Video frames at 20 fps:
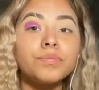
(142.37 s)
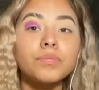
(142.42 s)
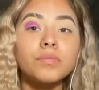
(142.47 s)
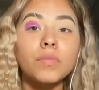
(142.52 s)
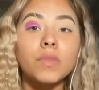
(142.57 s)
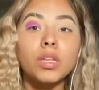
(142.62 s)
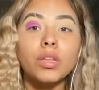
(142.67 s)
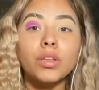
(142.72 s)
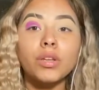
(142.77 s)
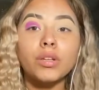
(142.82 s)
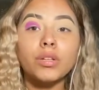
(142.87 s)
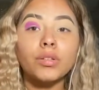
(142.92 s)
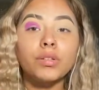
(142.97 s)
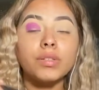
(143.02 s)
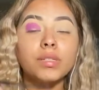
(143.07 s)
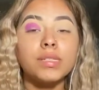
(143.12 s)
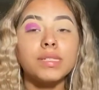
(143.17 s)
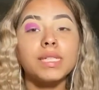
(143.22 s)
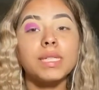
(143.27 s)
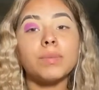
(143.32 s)
And you're gonna do
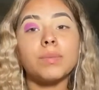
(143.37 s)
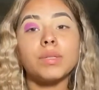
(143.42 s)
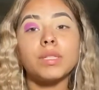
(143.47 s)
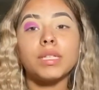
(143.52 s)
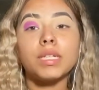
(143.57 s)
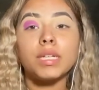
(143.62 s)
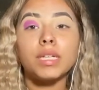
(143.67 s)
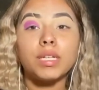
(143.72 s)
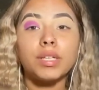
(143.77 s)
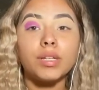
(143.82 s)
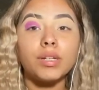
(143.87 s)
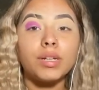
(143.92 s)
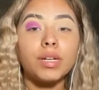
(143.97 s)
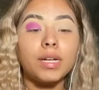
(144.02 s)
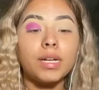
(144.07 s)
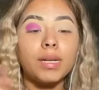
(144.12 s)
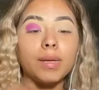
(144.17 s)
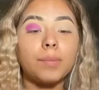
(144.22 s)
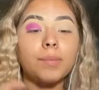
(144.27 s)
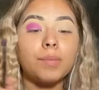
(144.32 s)
the same on the other
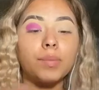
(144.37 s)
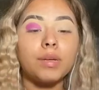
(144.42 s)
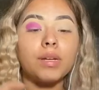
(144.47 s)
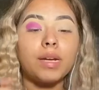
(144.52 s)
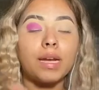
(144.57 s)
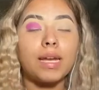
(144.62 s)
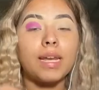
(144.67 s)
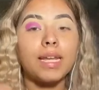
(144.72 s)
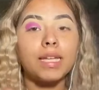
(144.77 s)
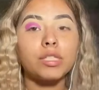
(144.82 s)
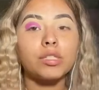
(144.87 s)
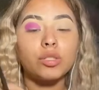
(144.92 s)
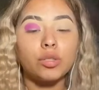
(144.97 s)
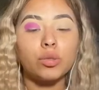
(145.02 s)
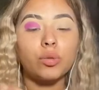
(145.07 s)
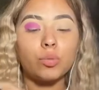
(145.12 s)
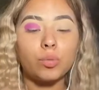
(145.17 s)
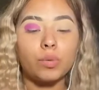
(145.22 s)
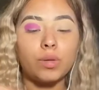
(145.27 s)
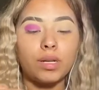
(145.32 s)
eye, but I like to
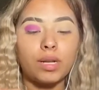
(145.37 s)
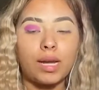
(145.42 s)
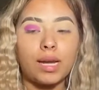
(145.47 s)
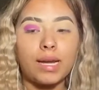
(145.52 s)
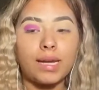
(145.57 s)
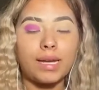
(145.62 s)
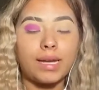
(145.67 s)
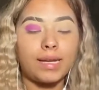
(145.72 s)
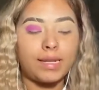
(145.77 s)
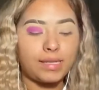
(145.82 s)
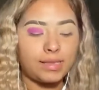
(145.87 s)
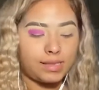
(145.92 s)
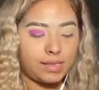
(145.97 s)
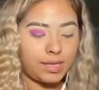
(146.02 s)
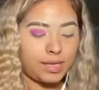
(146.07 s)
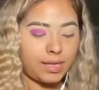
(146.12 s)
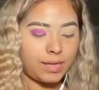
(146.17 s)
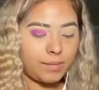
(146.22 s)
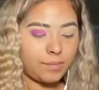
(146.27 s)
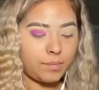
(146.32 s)
do one eye at a
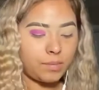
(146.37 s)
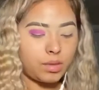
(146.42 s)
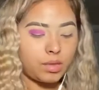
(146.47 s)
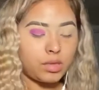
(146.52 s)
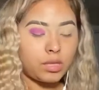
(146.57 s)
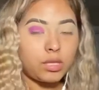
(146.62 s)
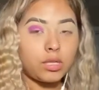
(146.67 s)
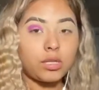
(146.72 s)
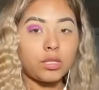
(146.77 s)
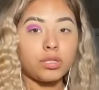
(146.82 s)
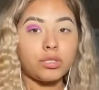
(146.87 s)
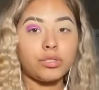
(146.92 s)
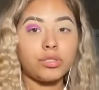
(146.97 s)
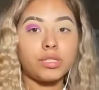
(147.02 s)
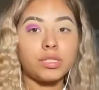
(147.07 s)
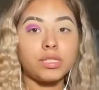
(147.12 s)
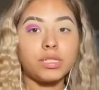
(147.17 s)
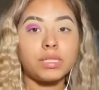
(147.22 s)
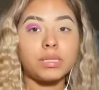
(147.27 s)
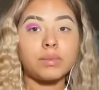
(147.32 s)
time,
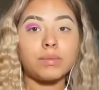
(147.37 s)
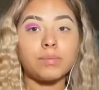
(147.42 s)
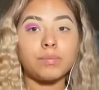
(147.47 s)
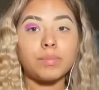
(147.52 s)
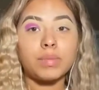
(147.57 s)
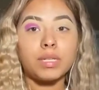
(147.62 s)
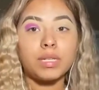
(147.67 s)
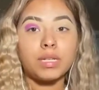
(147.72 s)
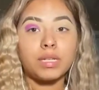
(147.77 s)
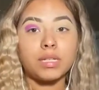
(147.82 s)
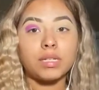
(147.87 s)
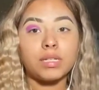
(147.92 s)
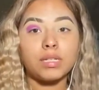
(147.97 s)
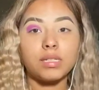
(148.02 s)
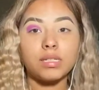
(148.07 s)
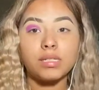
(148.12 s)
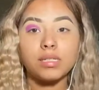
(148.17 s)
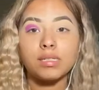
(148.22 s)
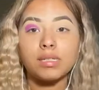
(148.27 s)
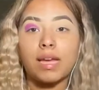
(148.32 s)
just
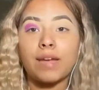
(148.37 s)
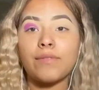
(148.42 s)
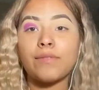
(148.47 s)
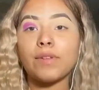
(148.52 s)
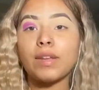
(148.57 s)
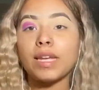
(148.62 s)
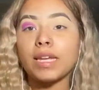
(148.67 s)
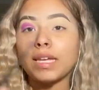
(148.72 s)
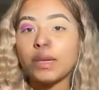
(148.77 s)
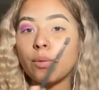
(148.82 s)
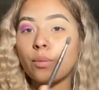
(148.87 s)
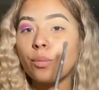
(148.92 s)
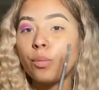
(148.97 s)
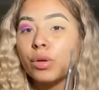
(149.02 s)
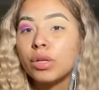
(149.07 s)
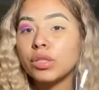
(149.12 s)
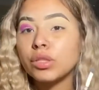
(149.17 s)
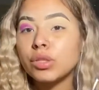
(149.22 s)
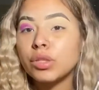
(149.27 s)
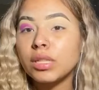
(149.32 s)
because I feel like
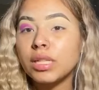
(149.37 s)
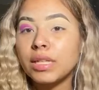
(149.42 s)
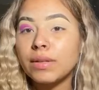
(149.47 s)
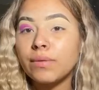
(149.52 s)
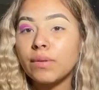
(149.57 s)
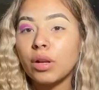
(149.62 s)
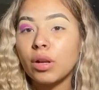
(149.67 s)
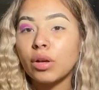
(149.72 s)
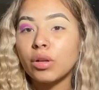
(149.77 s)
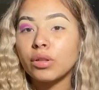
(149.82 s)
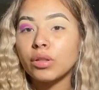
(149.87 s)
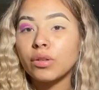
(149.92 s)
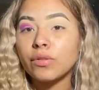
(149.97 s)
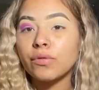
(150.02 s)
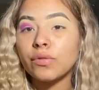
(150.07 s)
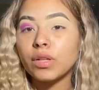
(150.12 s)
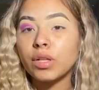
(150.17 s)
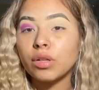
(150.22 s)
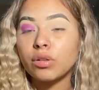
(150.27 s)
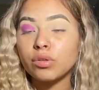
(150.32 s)
once you leave it on there
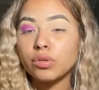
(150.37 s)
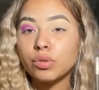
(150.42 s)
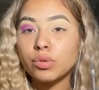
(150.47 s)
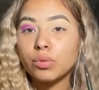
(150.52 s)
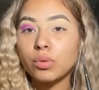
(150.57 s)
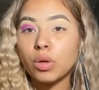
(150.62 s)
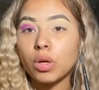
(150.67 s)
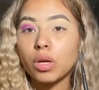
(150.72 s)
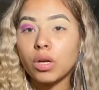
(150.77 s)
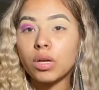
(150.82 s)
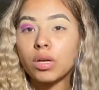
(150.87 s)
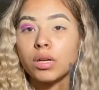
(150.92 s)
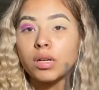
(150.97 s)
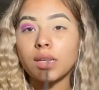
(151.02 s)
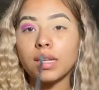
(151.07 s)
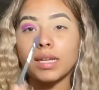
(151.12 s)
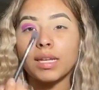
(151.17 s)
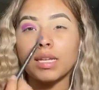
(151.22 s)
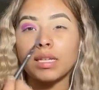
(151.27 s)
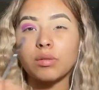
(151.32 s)
for a little too long,
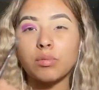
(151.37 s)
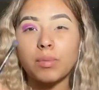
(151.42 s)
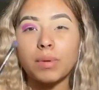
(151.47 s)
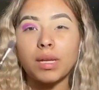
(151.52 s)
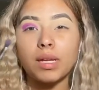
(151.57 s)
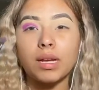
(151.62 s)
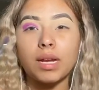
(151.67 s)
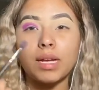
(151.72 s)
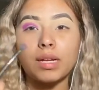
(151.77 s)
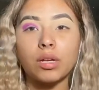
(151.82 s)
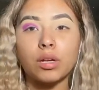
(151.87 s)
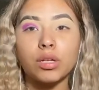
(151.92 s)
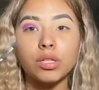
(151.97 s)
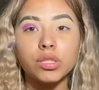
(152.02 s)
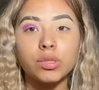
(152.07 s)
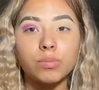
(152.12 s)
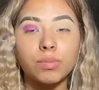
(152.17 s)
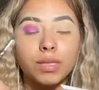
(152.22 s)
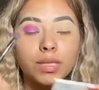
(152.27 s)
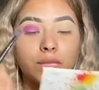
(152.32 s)
like, it'll be kind of hard
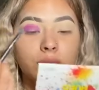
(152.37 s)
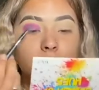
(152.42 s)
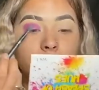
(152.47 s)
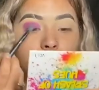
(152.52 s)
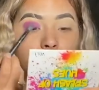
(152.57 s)
to blend.